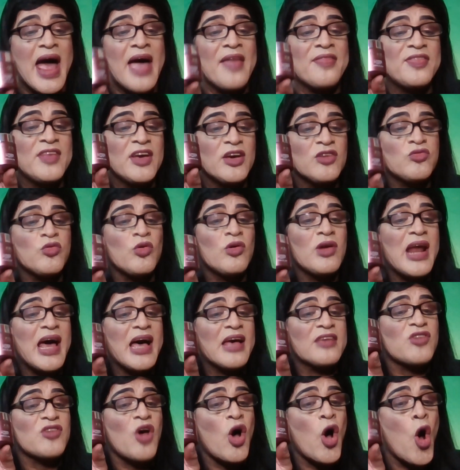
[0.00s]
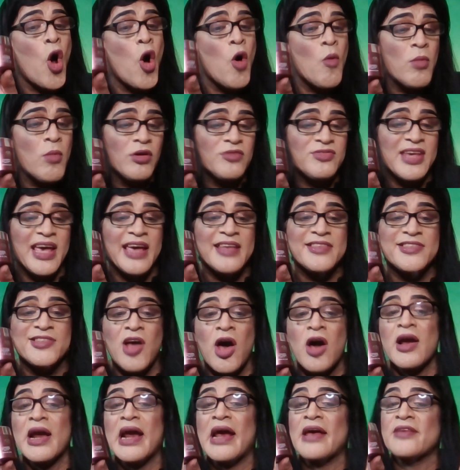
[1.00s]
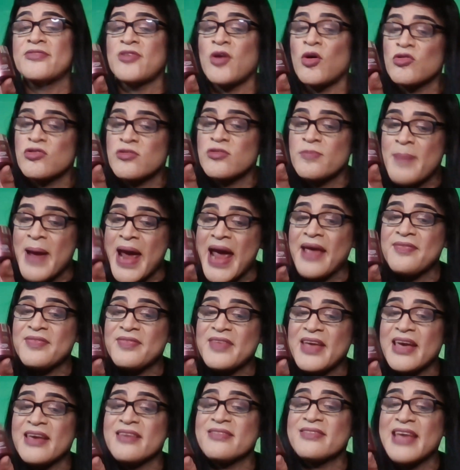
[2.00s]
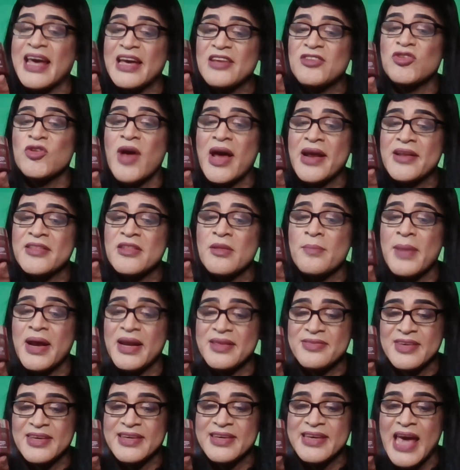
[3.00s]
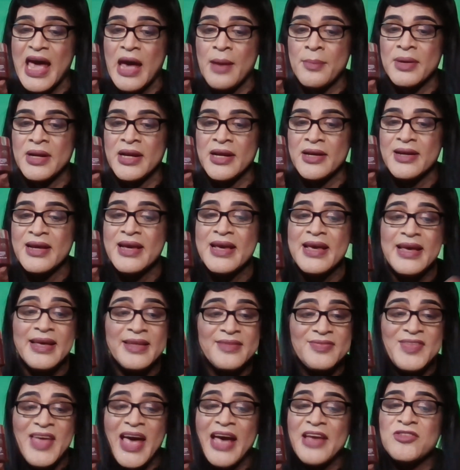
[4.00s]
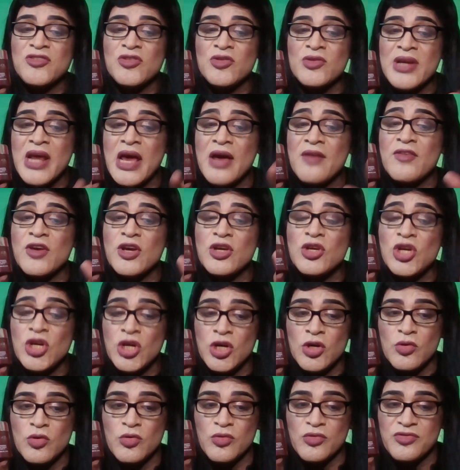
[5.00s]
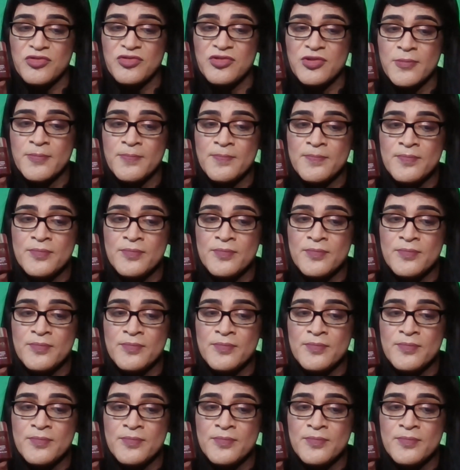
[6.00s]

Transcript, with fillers: and this will last almost as long as those band-aids that you had in the medicine cabinet that you never use.